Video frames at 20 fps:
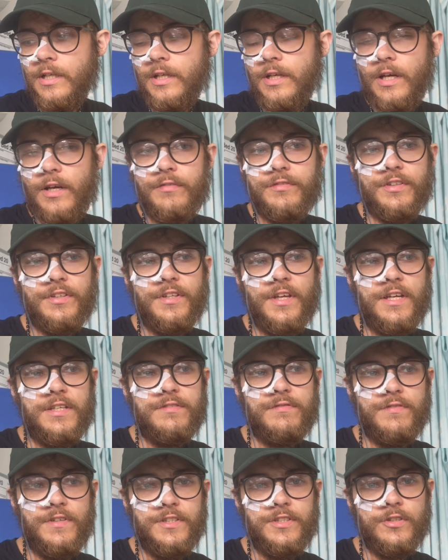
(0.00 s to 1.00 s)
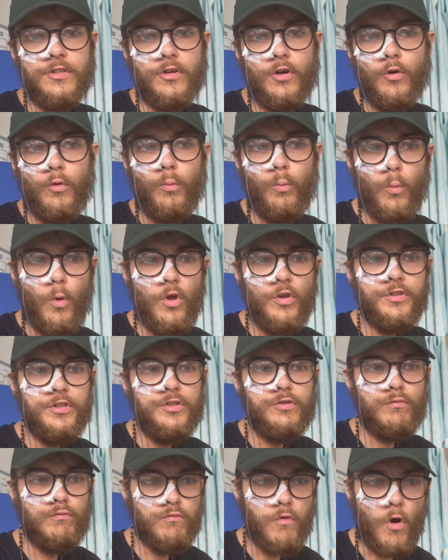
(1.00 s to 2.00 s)
of today's video. What
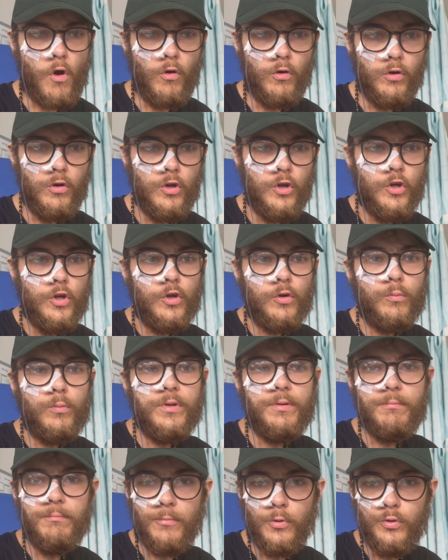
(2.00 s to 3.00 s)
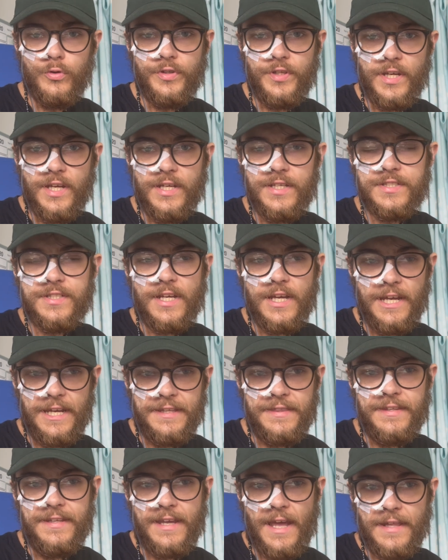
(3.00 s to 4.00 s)
is wrong with Mondays
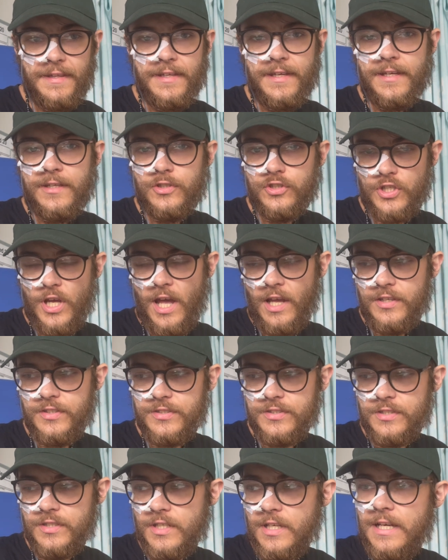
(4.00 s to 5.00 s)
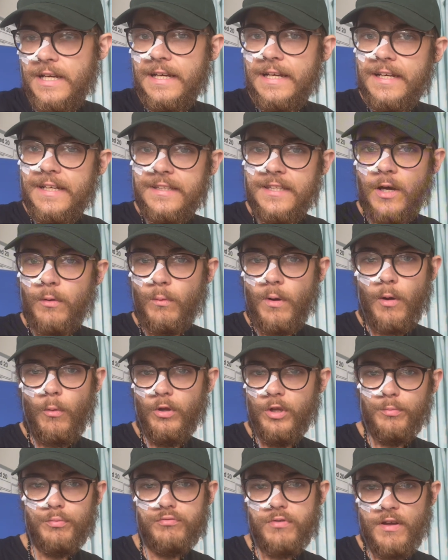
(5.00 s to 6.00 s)
in the NHS? Now, I
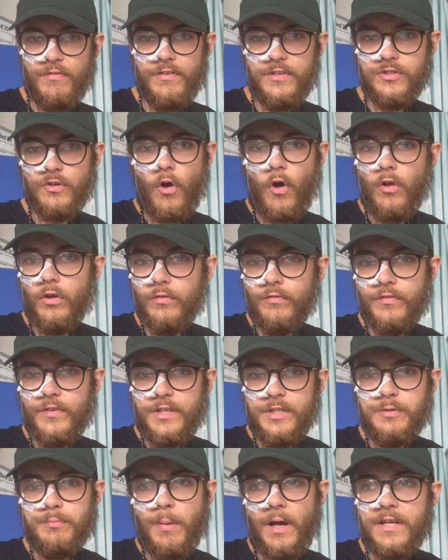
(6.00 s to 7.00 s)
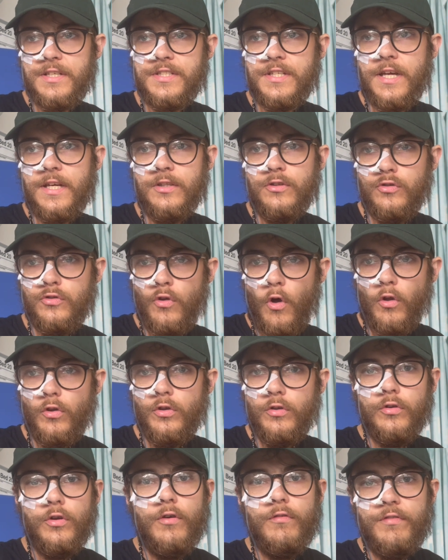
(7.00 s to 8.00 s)
want to preface all of this by saying
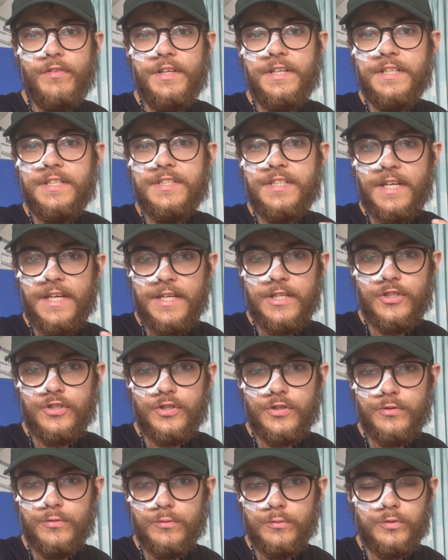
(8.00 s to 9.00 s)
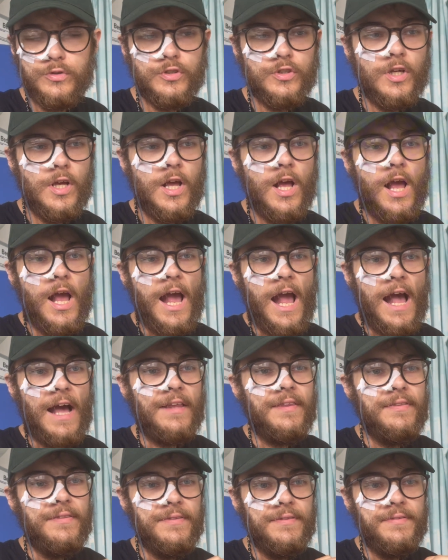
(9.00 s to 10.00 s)
none of these issues,
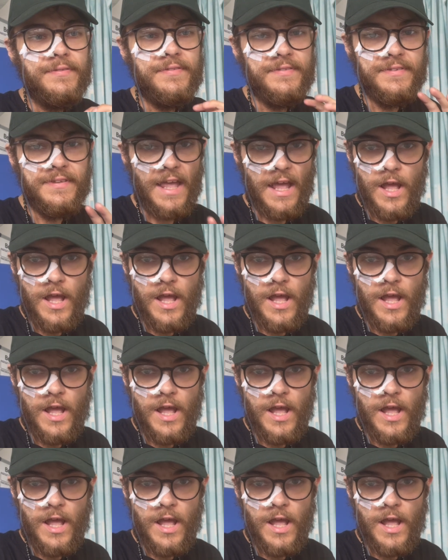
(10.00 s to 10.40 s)
and